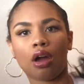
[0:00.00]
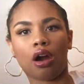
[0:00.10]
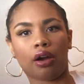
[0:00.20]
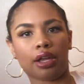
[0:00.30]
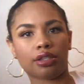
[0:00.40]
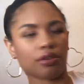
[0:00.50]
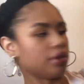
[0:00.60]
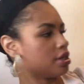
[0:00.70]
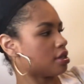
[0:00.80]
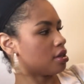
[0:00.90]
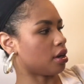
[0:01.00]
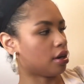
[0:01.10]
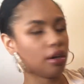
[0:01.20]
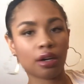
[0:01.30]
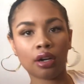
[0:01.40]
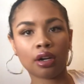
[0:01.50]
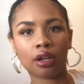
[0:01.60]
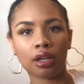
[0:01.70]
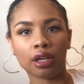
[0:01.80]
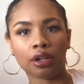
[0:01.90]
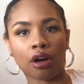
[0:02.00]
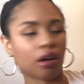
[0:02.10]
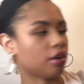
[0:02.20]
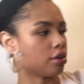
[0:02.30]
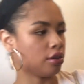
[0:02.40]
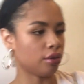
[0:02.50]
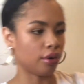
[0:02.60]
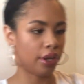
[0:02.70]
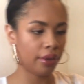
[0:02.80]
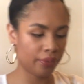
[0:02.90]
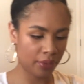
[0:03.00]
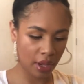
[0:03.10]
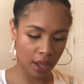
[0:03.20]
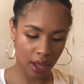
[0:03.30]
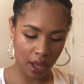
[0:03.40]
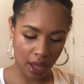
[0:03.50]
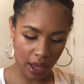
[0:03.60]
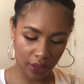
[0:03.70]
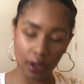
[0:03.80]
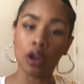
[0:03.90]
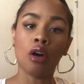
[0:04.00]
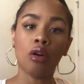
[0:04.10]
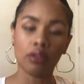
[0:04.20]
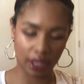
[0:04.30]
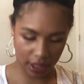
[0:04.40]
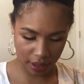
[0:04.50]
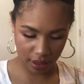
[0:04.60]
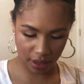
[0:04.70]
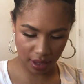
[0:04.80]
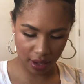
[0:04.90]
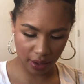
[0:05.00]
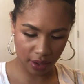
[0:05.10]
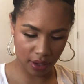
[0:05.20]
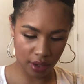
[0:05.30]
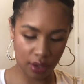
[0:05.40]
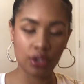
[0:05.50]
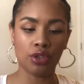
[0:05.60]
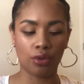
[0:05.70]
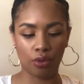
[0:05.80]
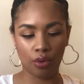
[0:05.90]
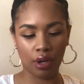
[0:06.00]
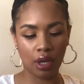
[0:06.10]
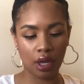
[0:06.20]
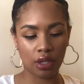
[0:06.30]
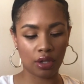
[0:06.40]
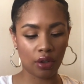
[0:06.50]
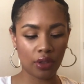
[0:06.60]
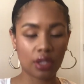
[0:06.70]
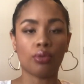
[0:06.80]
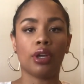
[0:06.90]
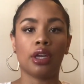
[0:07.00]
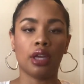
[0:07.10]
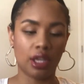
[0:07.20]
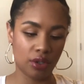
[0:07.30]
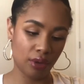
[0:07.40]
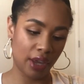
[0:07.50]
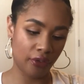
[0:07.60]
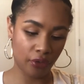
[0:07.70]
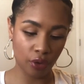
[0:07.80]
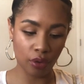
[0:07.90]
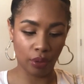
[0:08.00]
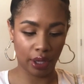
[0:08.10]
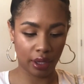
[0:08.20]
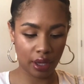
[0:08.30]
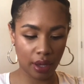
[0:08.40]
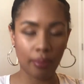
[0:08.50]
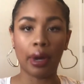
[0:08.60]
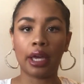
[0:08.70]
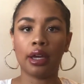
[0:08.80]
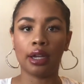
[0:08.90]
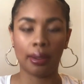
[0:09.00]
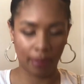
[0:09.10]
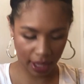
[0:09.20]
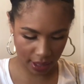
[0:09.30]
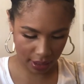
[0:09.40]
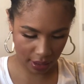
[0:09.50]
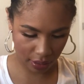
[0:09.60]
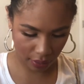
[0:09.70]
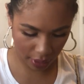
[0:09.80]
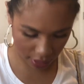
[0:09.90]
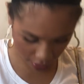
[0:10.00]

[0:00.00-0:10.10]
All right, so this is her in all her glory. And the goal is to turn this wig into a full wig by cutting bangs into it.